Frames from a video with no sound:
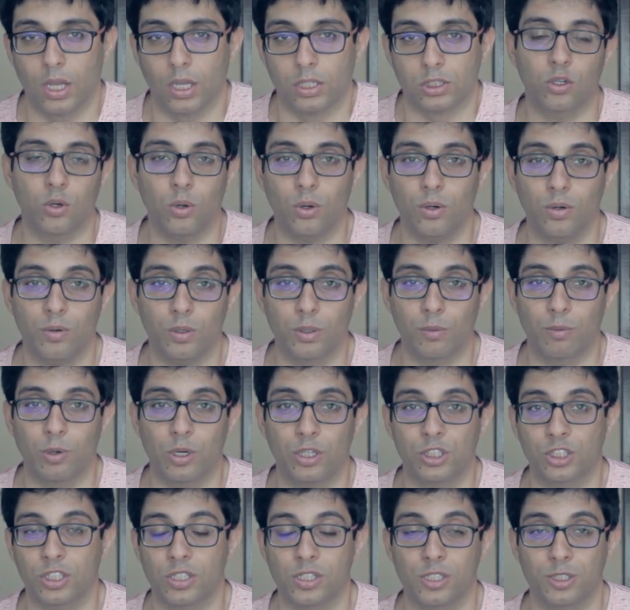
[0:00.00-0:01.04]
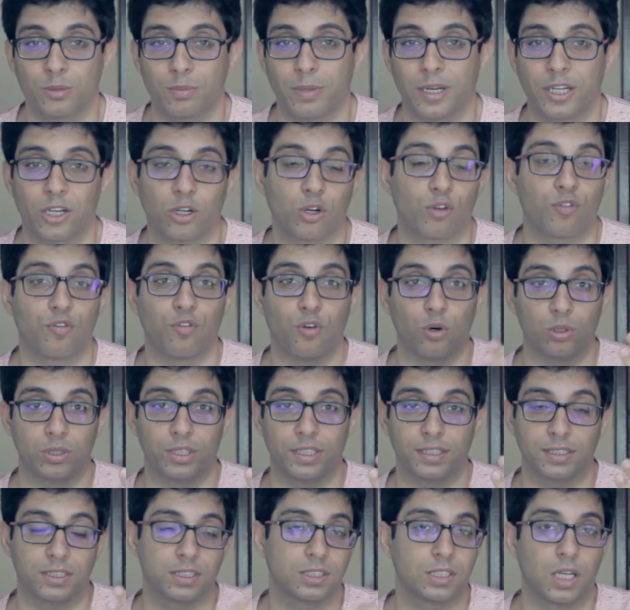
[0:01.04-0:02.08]
The core of the bullet journal is made out of four
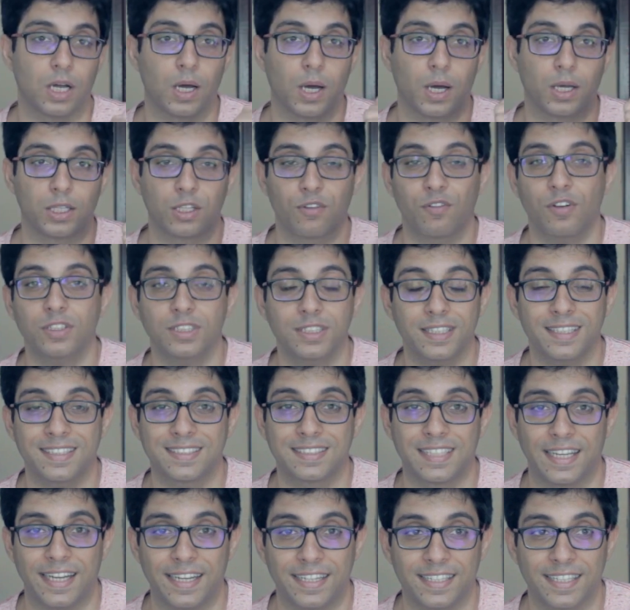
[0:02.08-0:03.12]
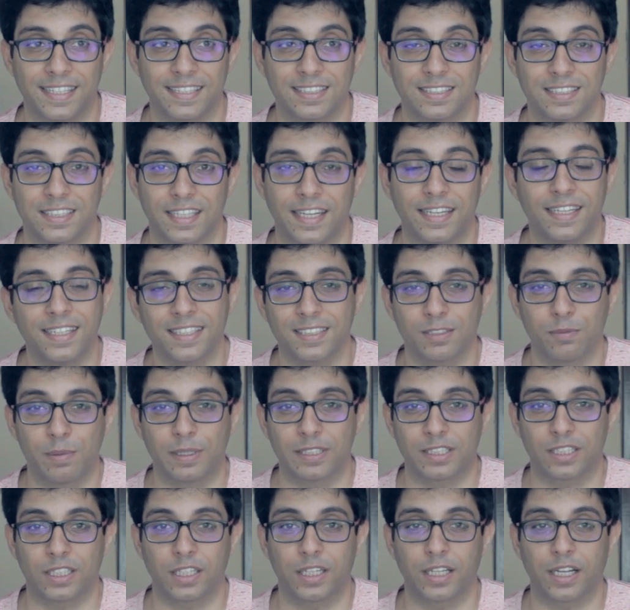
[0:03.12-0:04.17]
things. The first thing is the index. The index
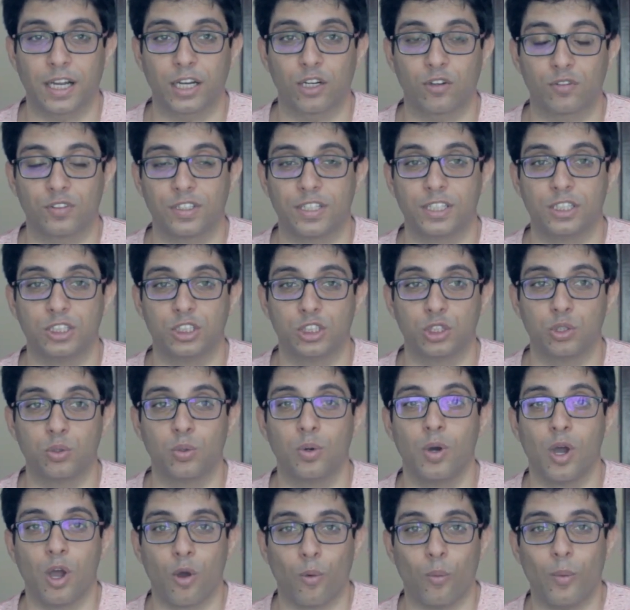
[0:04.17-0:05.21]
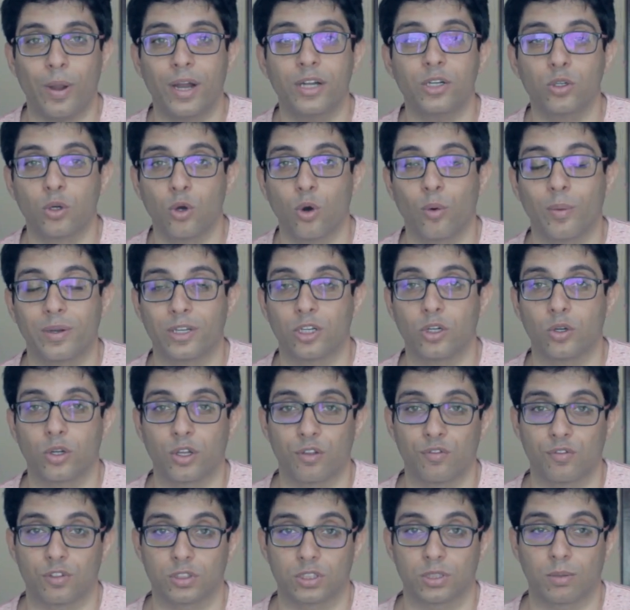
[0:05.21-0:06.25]
basically kind of tells you where to go when you're
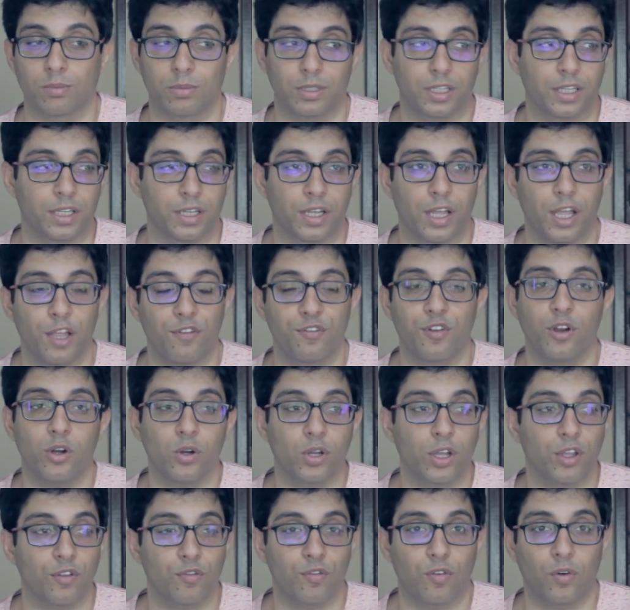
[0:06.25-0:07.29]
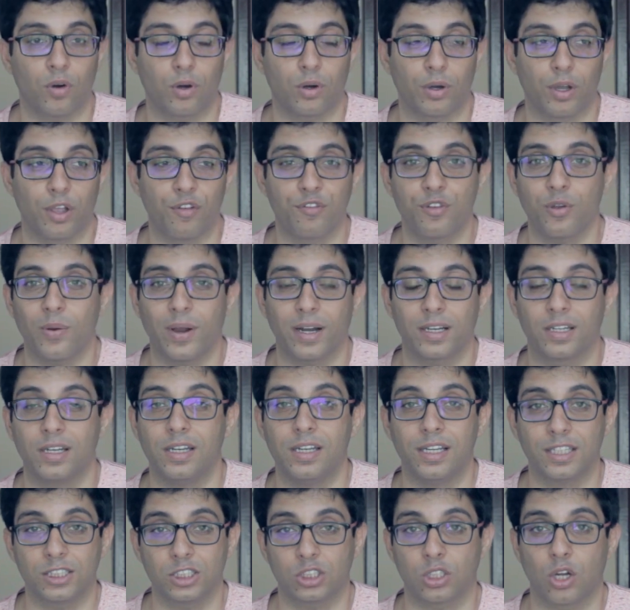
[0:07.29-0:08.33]
looking for something. If you had a
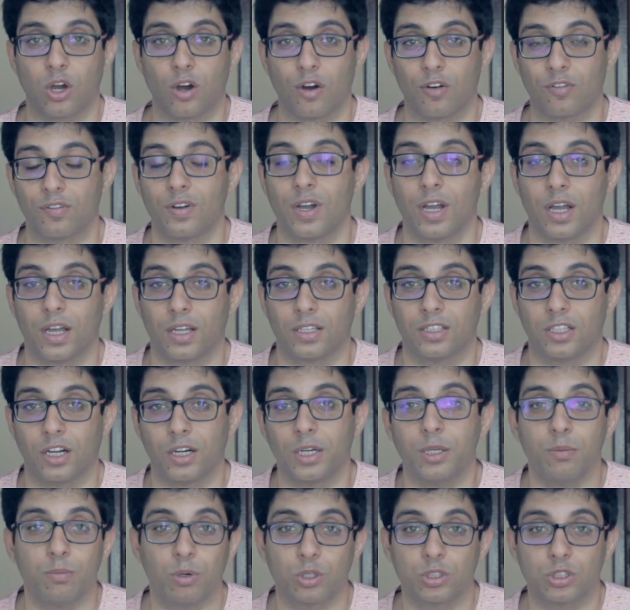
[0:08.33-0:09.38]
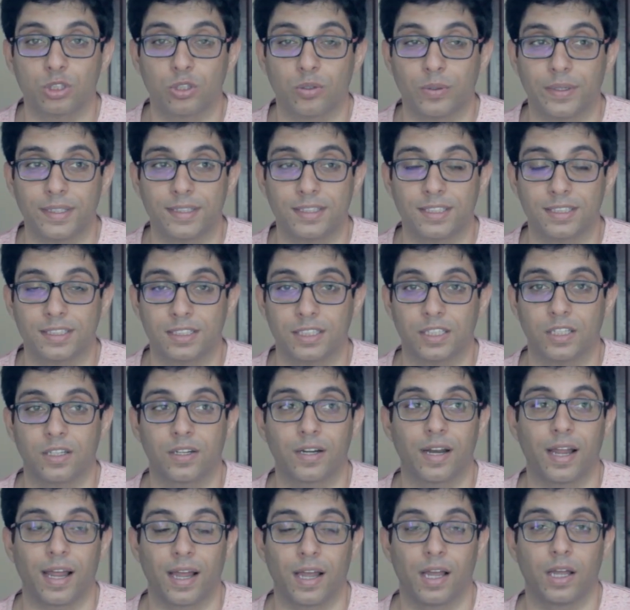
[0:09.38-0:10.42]
list of 30 books to read this
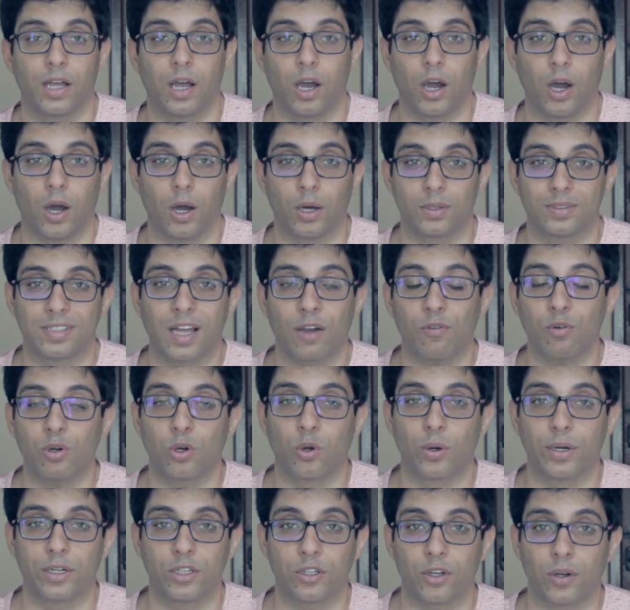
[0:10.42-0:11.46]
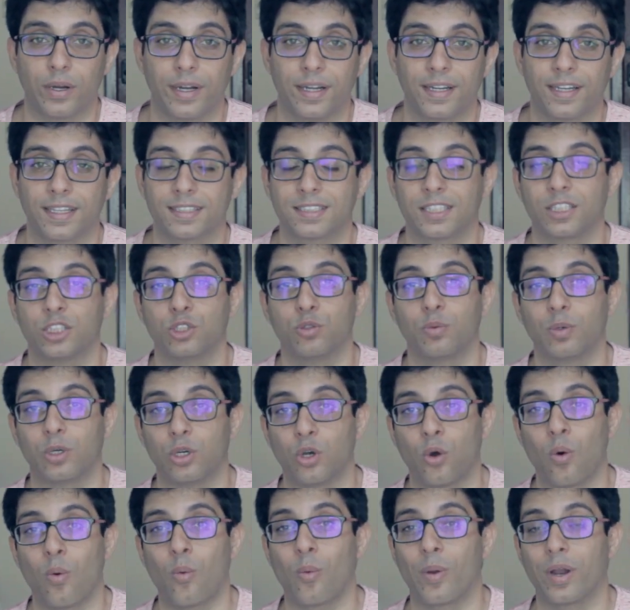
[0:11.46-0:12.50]
year, that would go into your index and you would
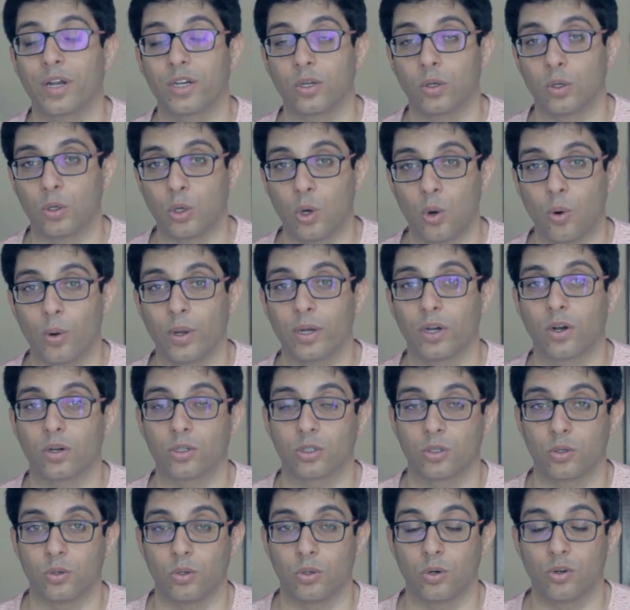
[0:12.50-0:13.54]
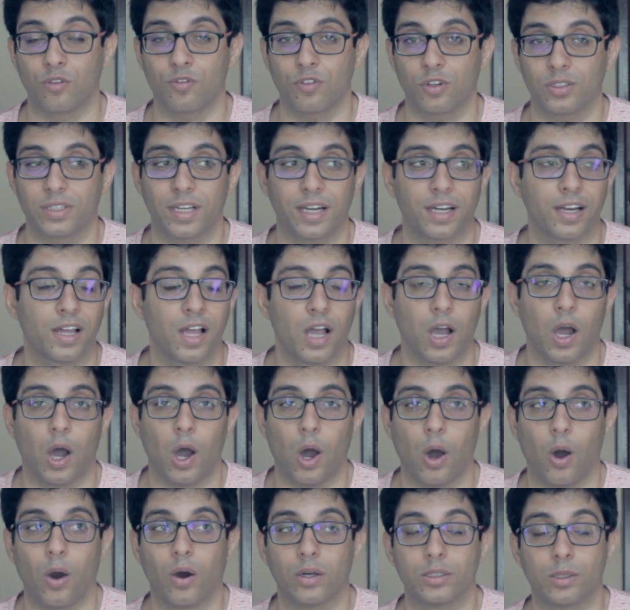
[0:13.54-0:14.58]
know where to go in order to look for that.
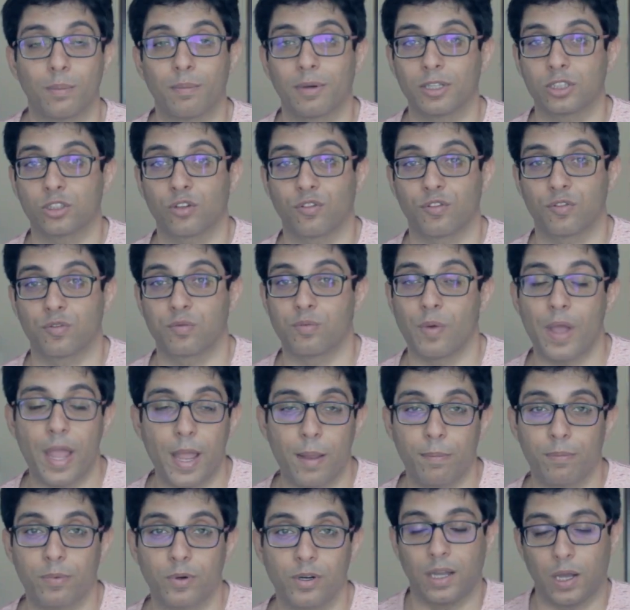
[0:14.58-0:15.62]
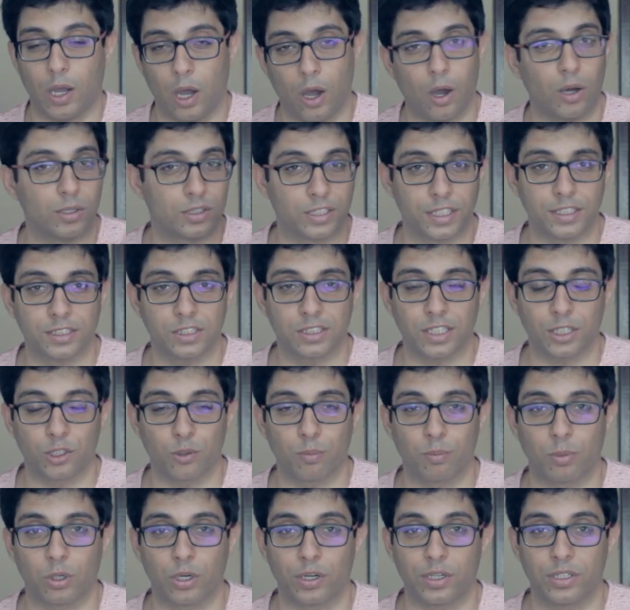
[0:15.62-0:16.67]
The month of April, things that you
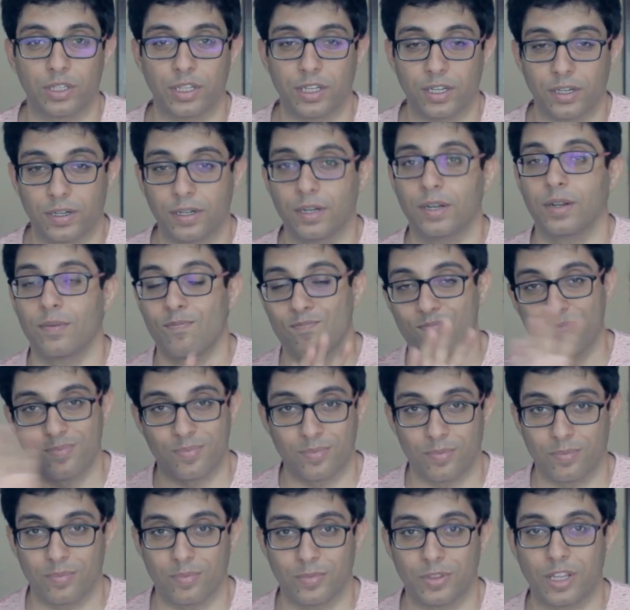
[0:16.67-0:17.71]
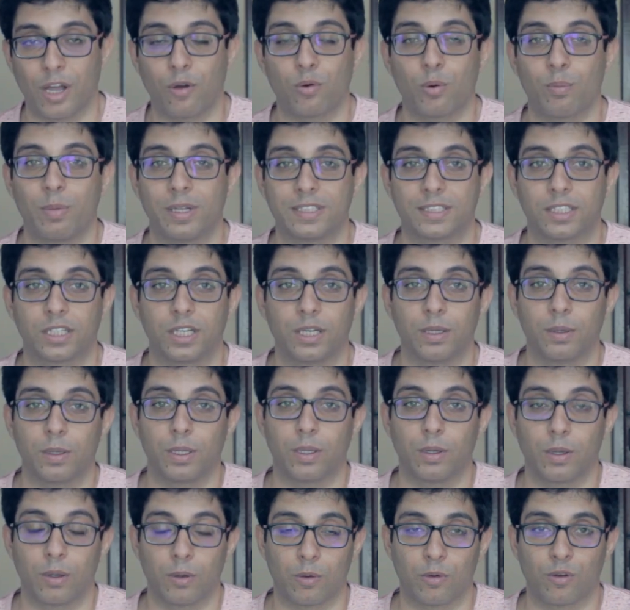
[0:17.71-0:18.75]
put in there, that would
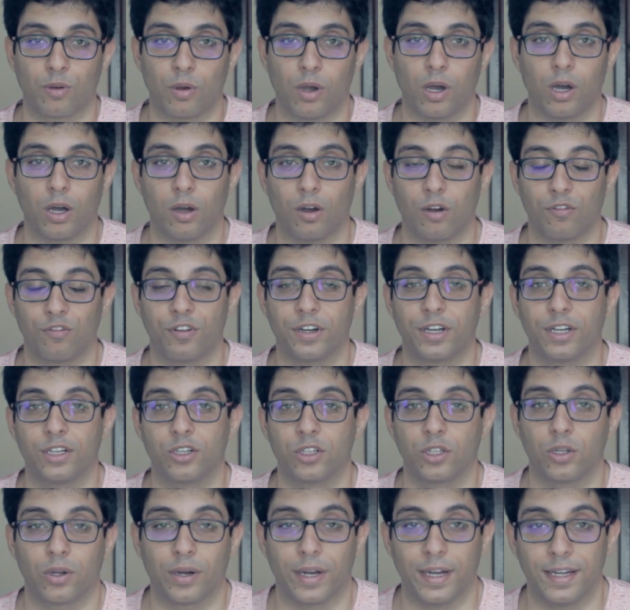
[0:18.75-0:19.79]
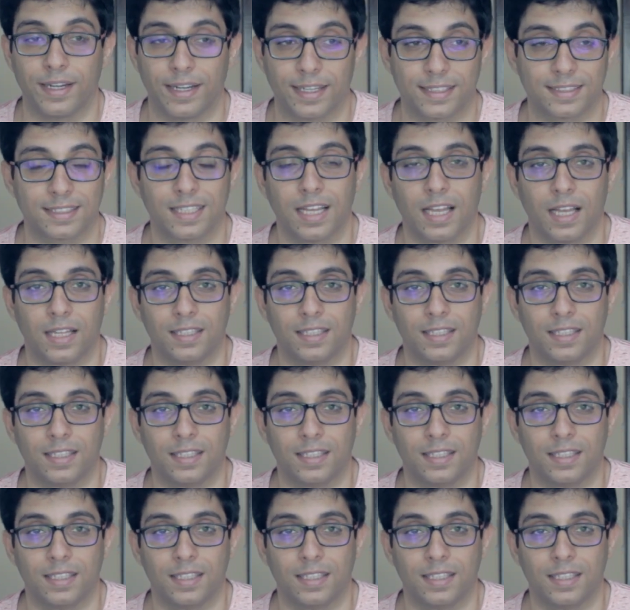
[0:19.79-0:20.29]
basically fit into your index.